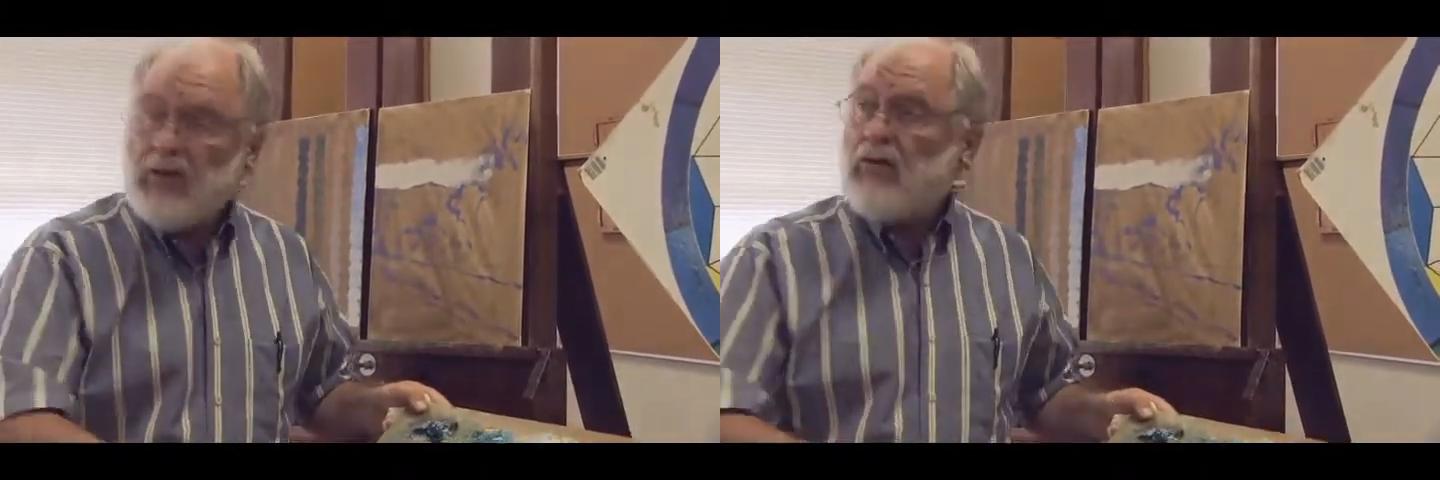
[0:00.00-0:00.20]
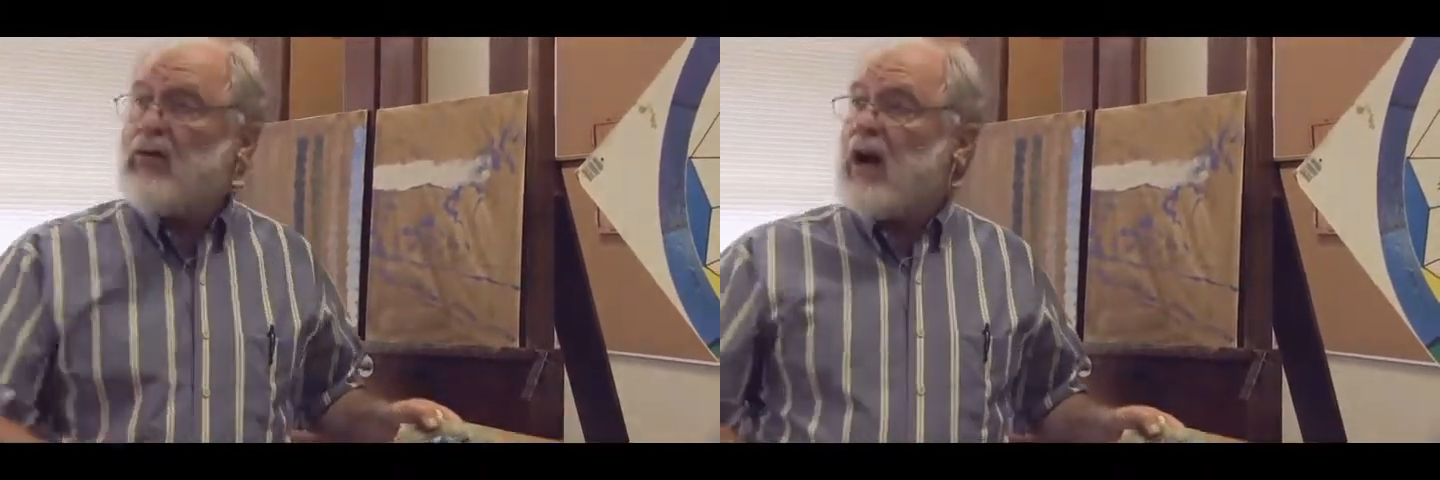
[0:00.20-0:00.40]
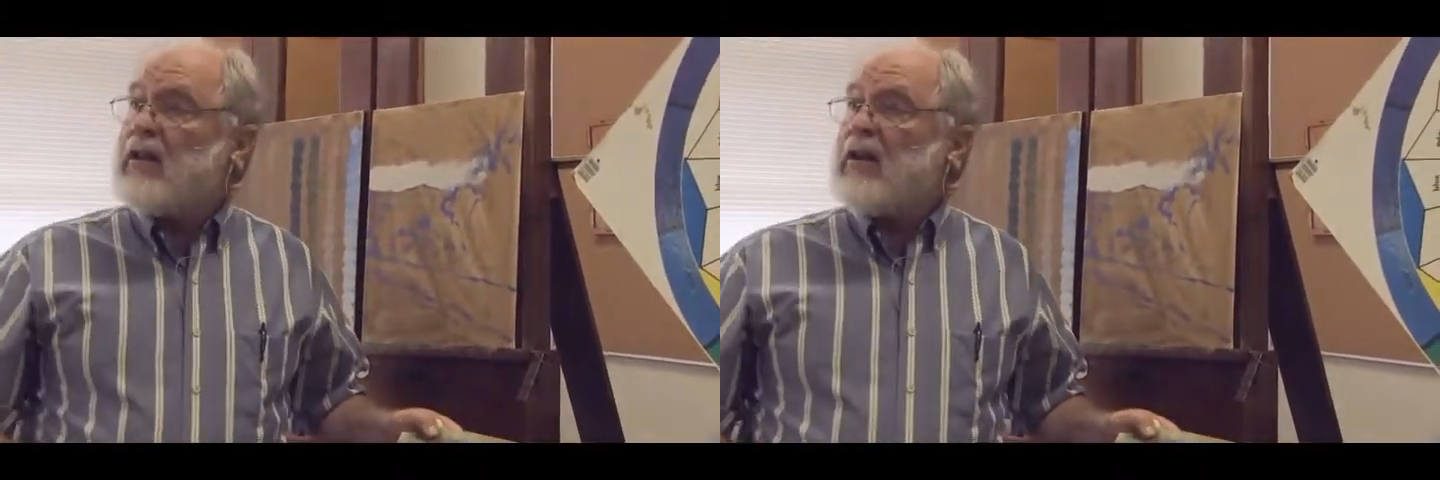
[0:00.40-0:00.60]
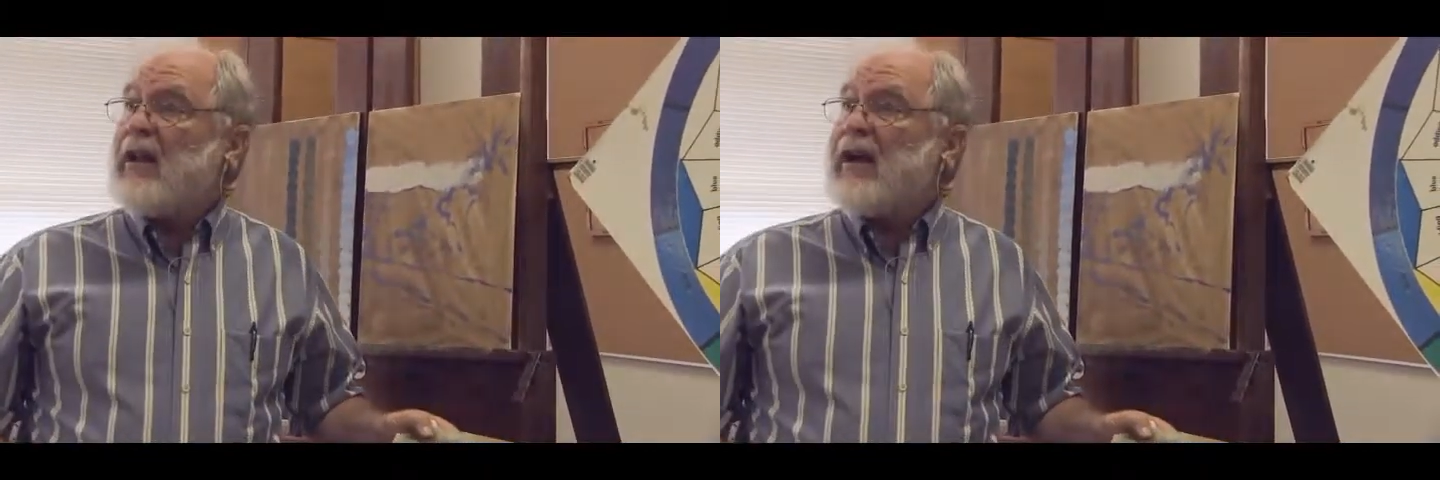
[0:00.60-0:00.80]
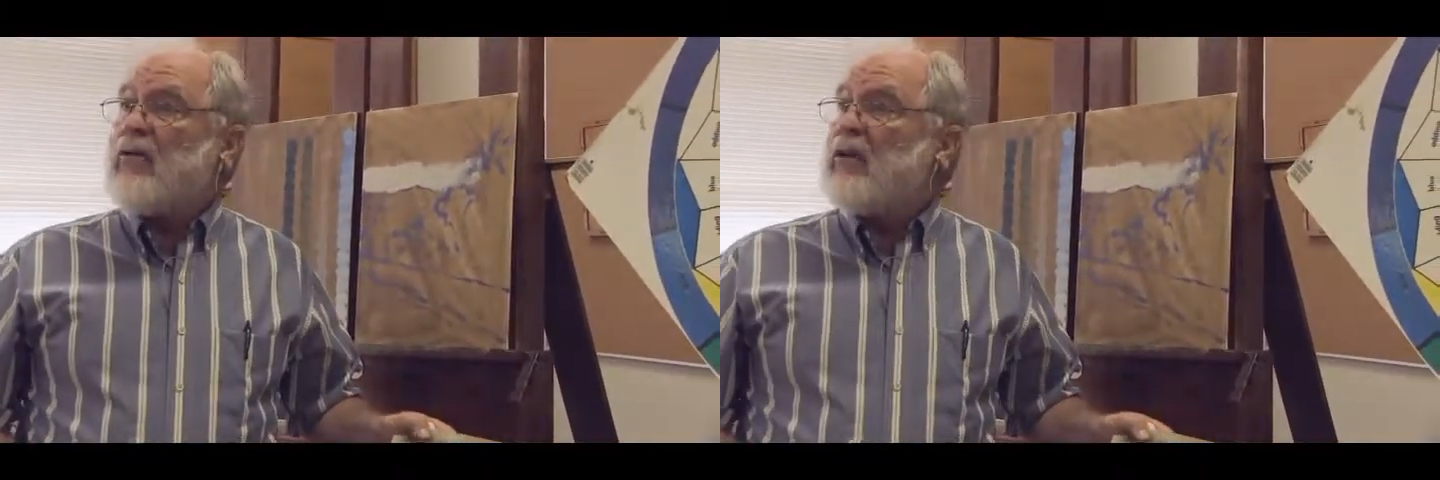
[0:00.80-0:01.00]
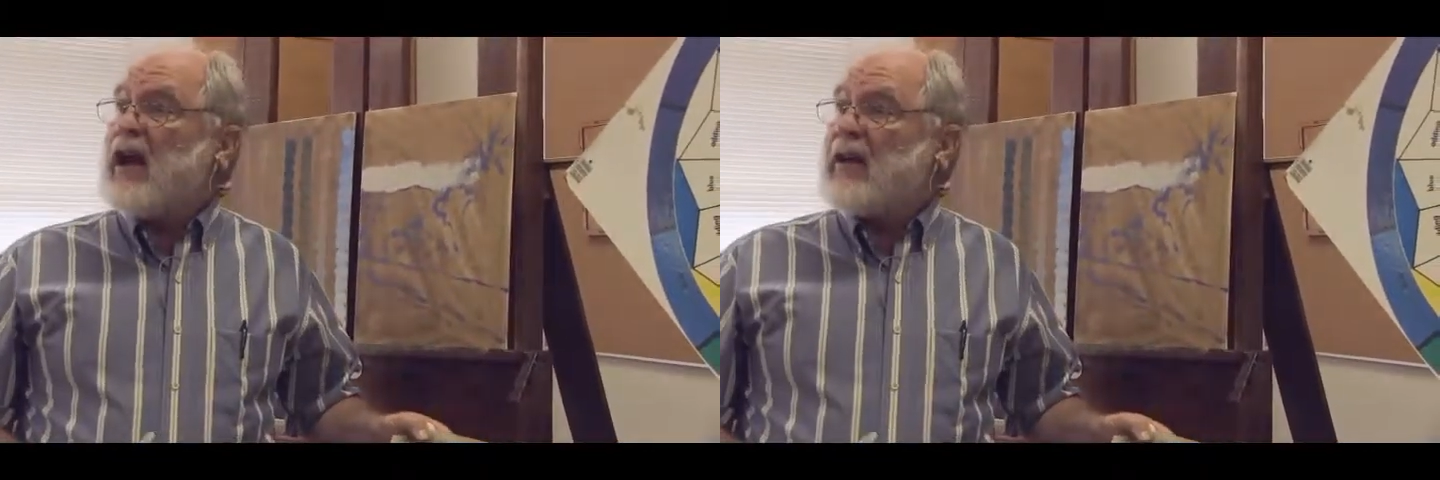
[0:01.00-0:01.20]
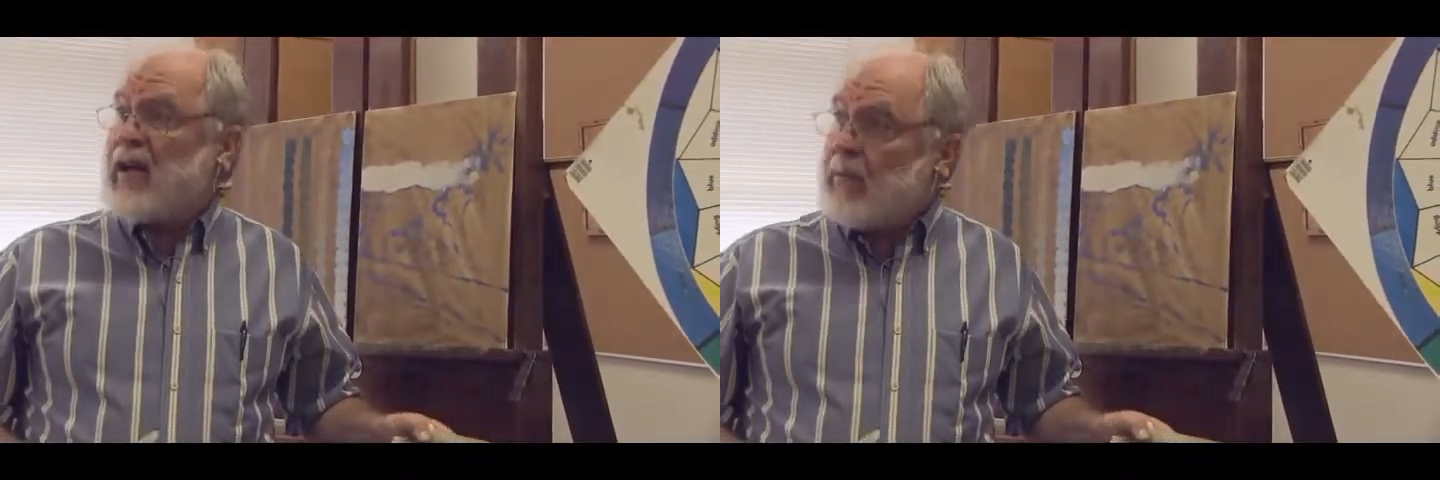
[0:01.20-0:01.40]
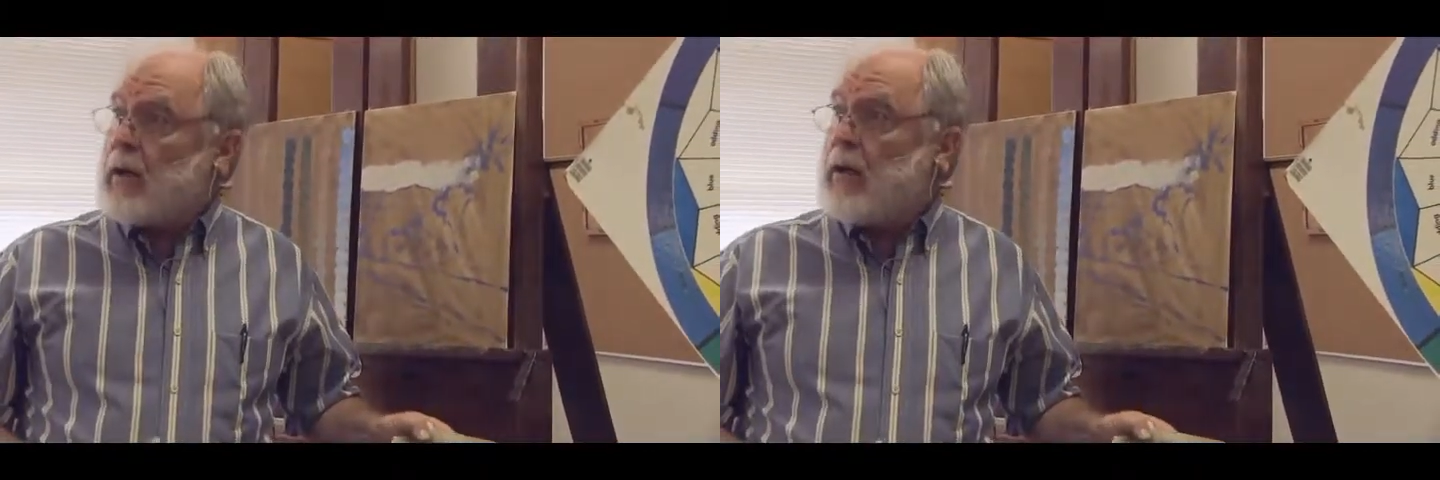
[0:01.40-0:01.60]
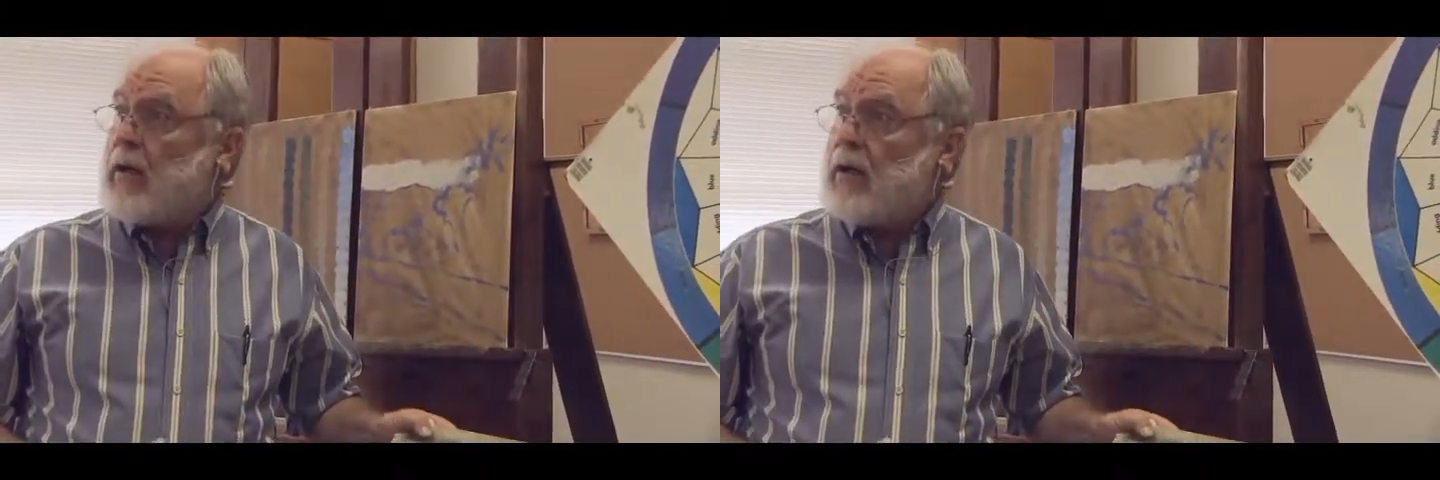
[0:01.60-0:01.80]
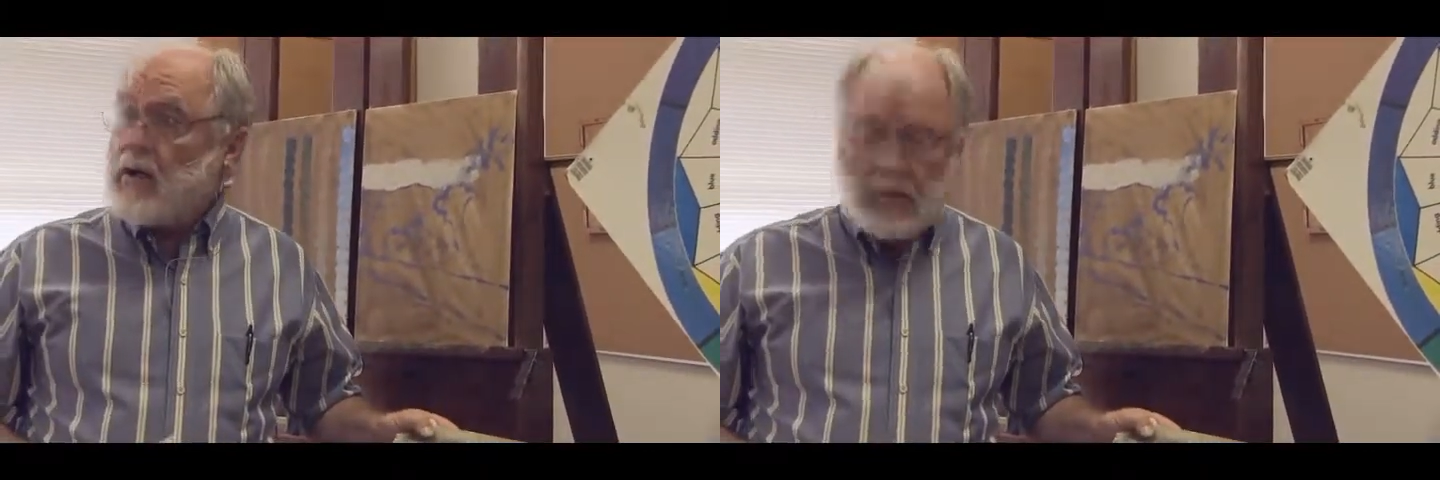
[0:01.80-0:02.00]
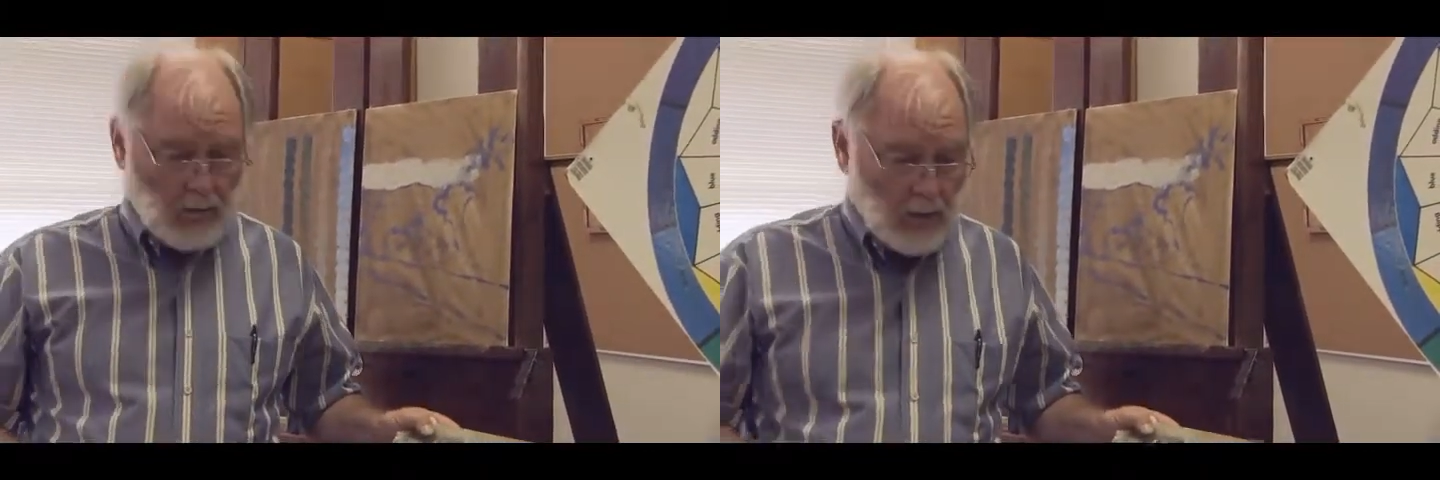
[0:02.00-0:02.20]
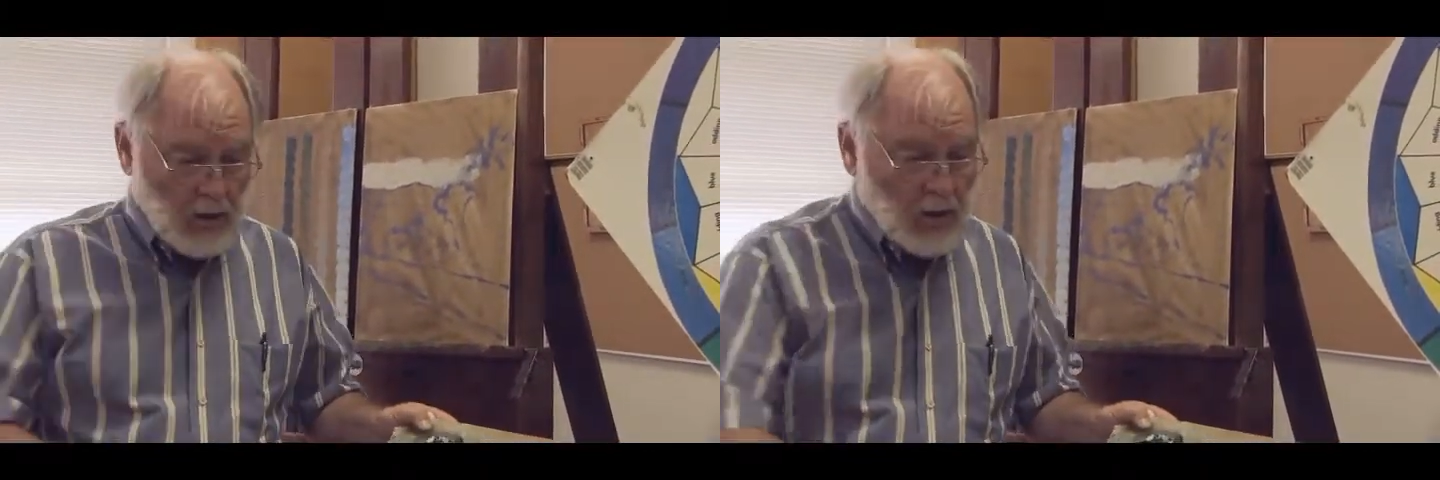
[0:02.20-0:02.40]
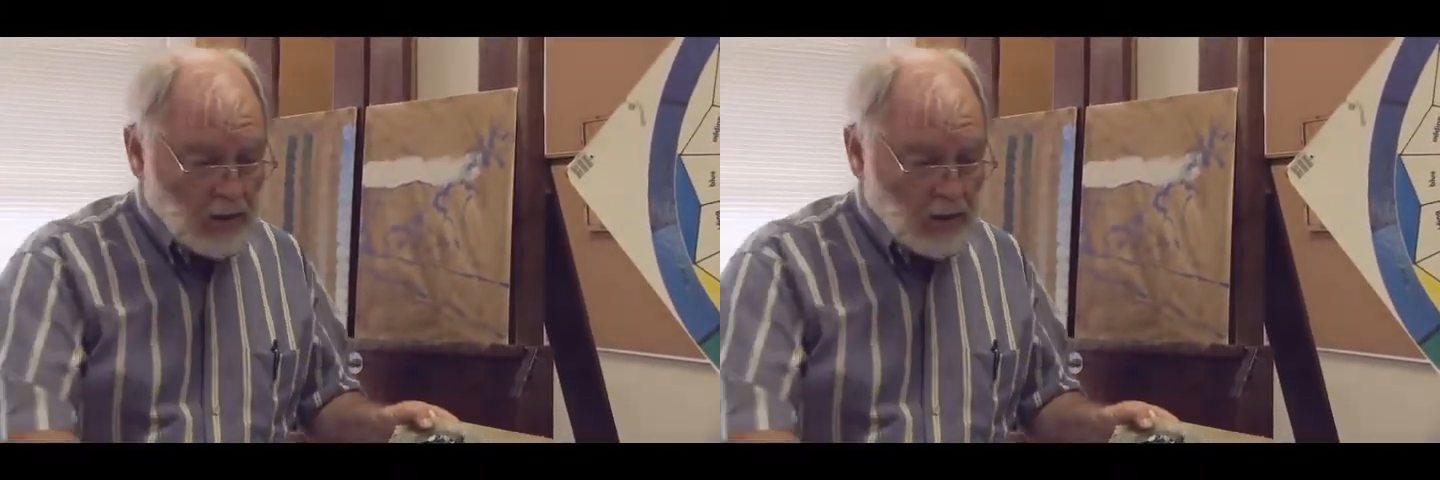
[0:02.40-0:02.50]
to throw it on there like we're not timid either.